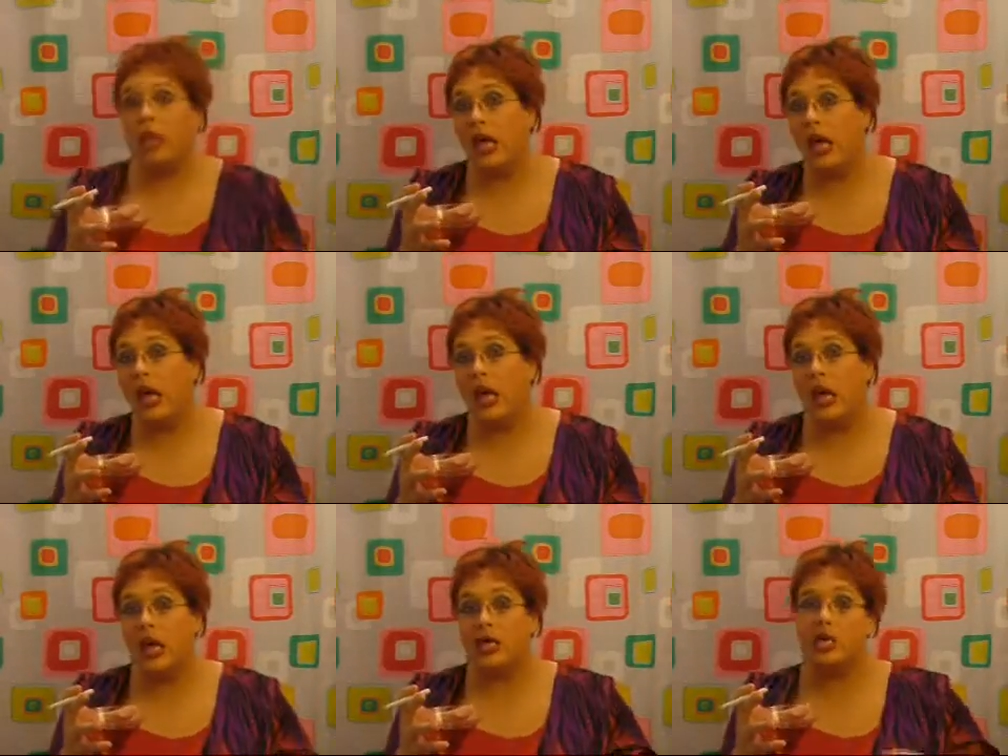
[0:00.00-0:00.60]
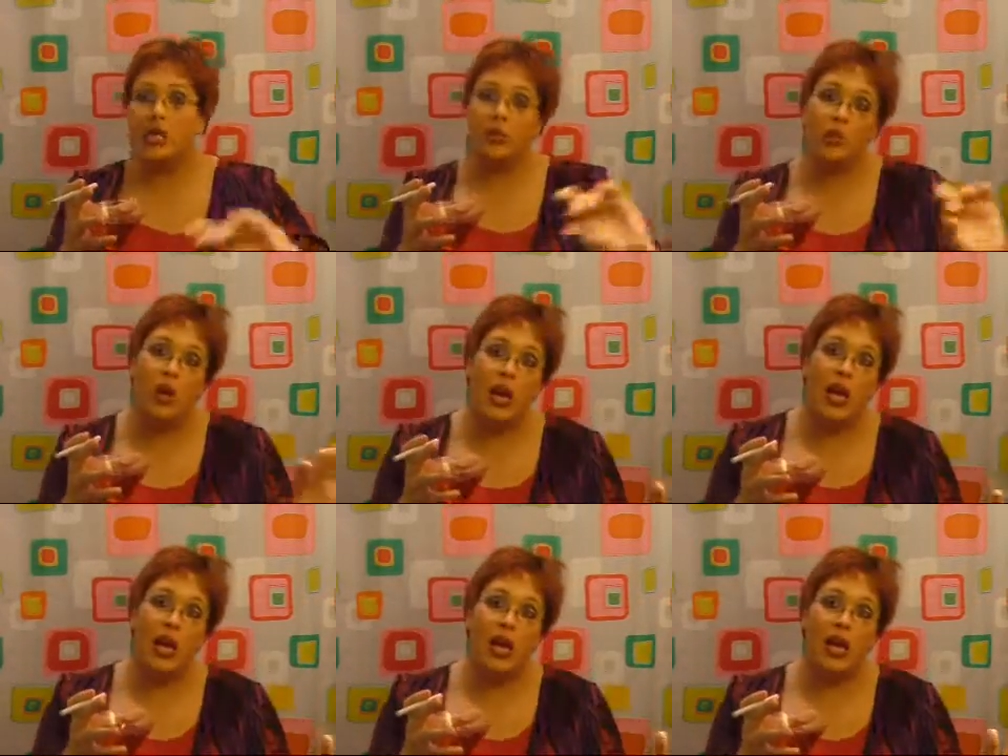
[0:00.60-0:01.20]
blacks and
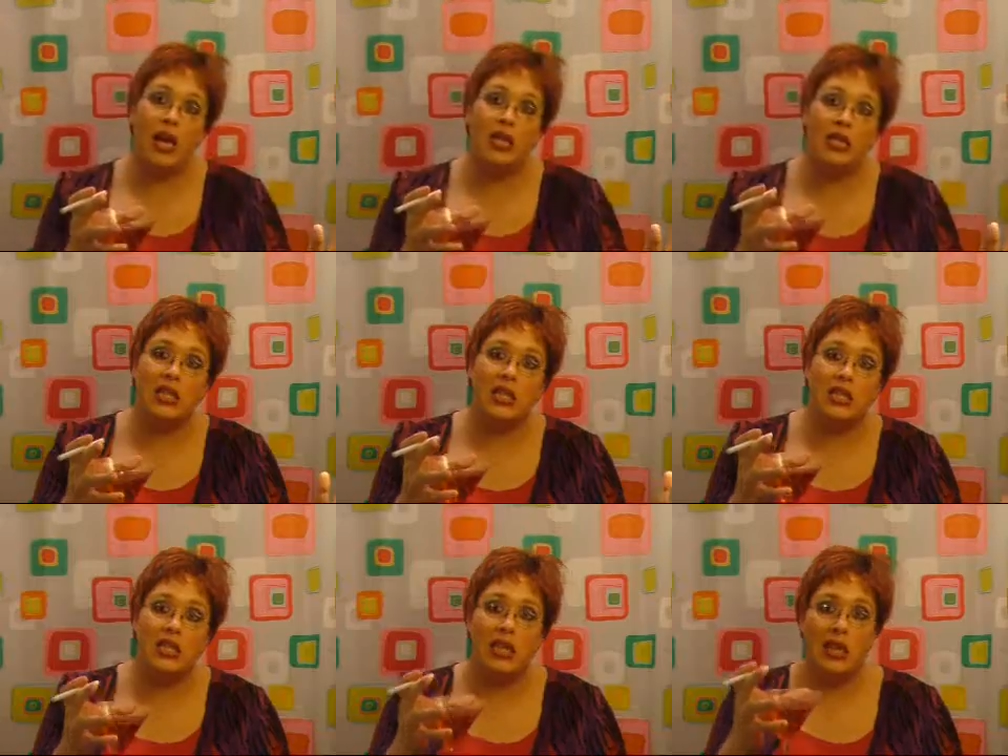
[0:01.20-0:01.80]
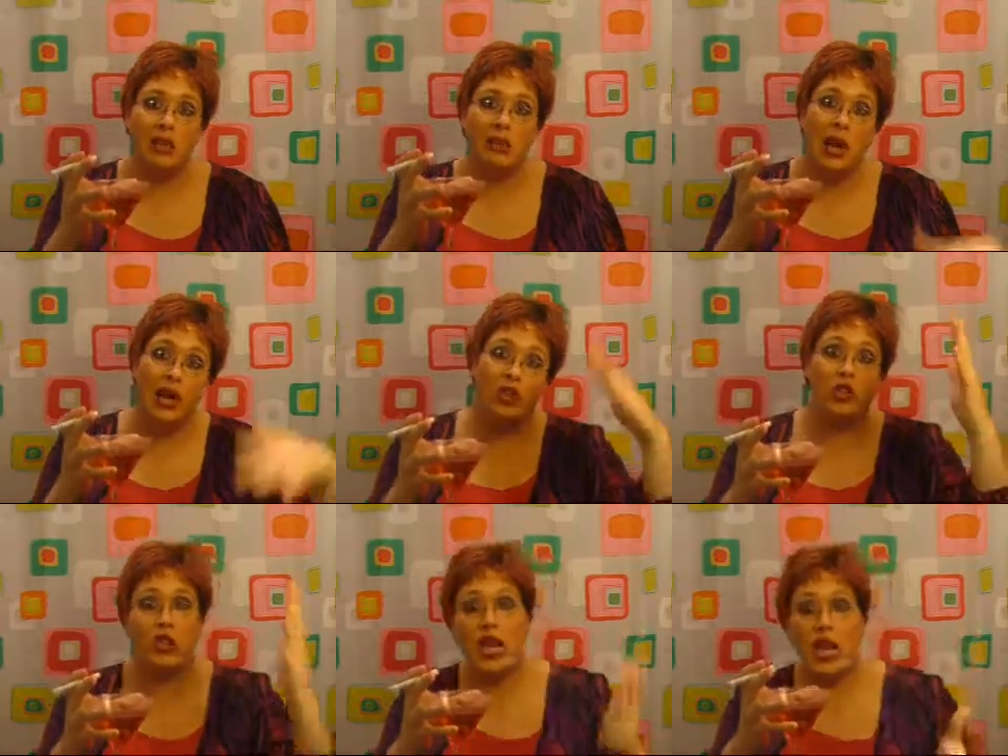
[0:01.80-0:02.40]
whites and it's like a
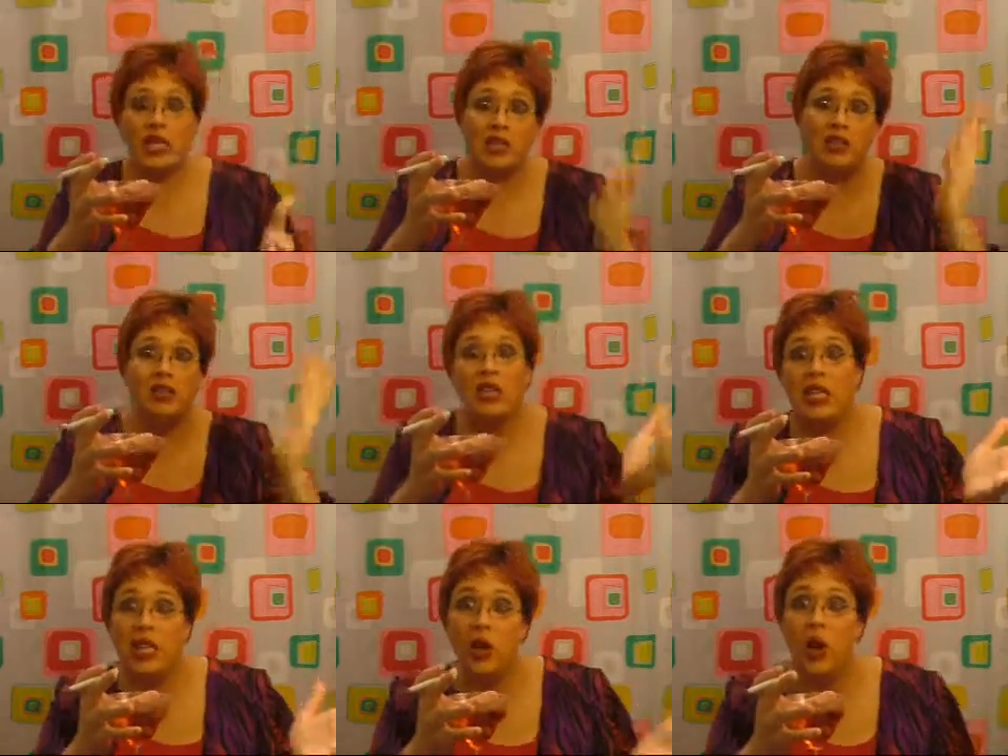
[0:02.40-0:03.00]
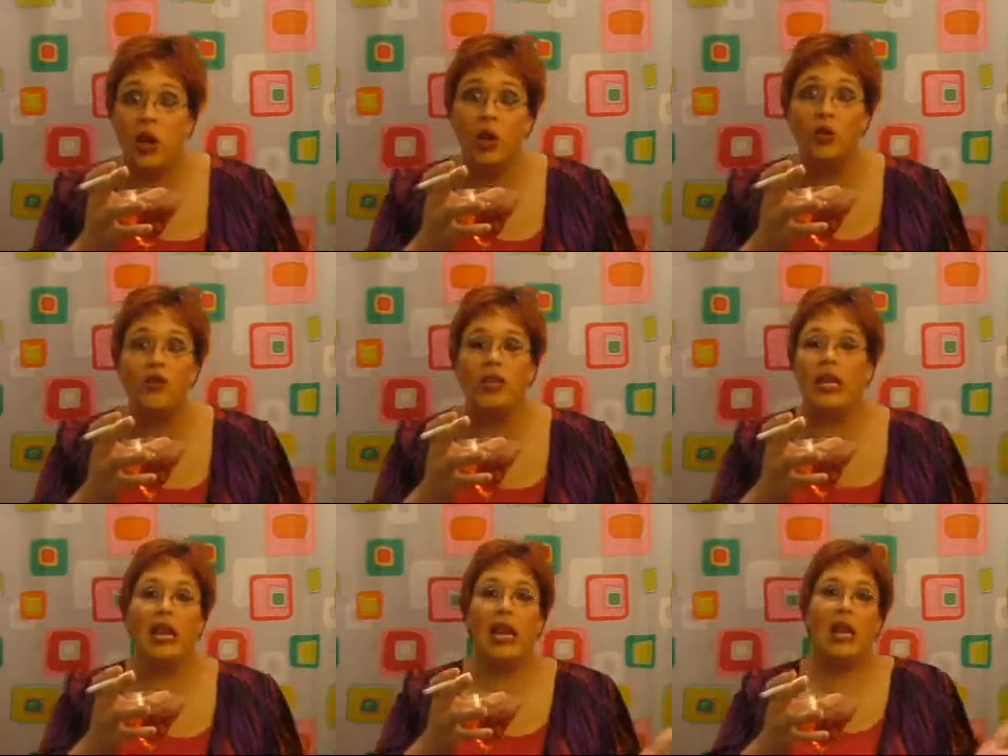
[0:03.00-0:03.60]
Michael Jackson video all
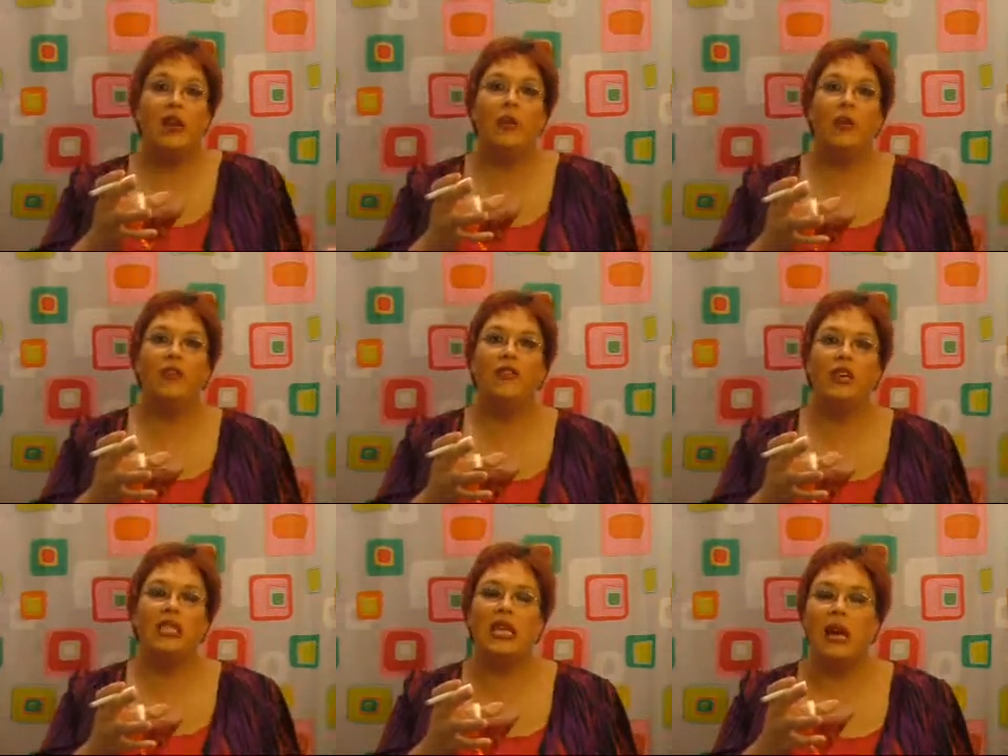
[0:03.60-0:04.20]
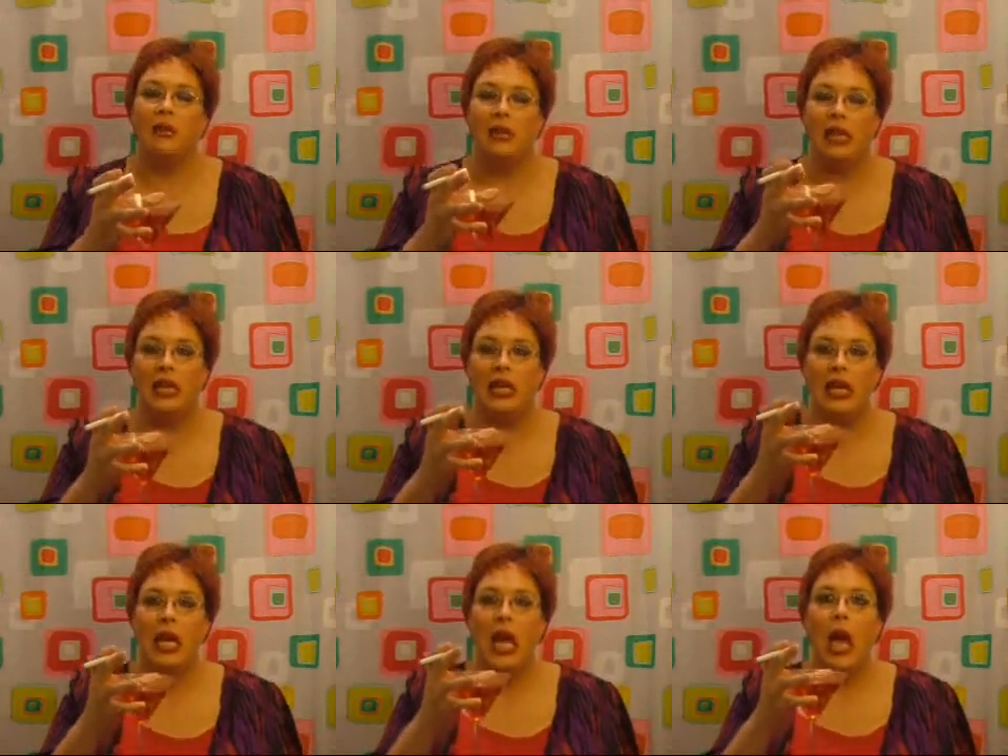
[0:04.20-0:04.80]
over again. I don't know what the fuck's happening.